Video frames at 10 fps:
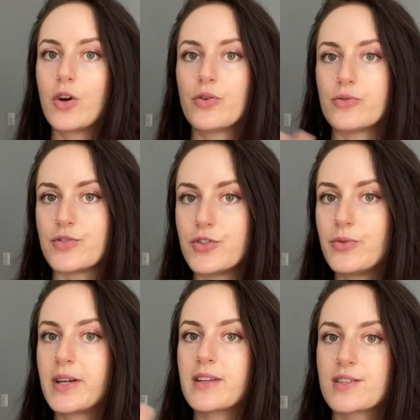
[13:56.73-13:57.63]
who's
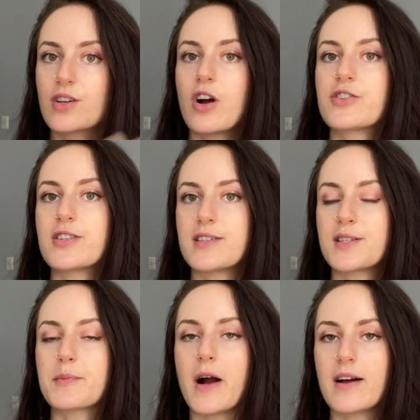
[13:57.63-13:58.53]
doing this
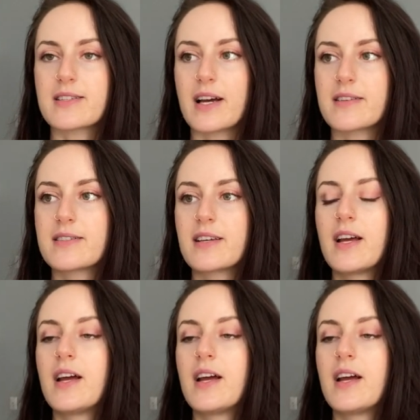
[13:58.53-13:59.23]
consciousness process